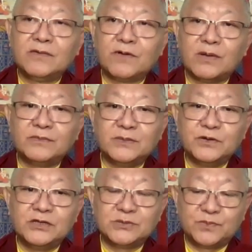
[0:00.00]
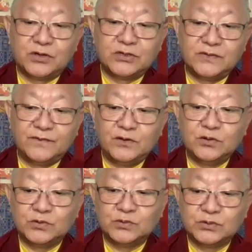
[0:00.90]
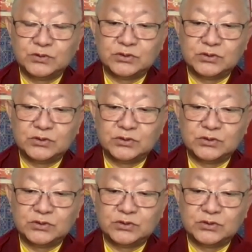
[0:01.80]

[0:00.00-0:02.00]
From the Buddhist point of view,